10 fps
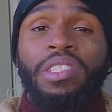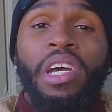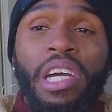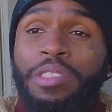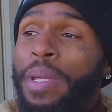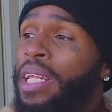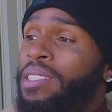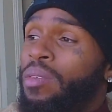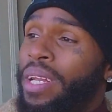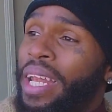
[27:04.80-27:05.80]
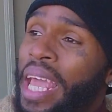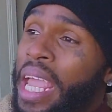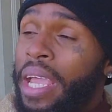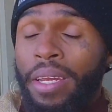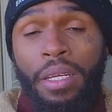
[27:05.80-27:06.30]
Judgment is on the
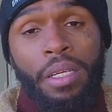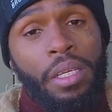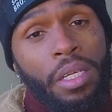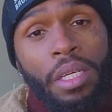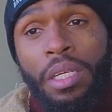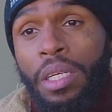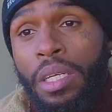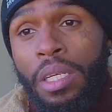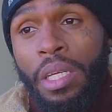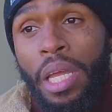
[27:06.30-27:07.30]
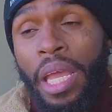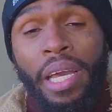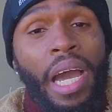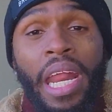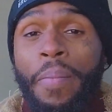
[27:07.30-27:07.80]
land. And
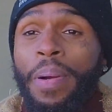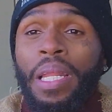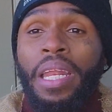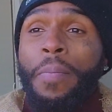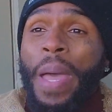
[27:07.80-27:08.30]
God ain't pulling it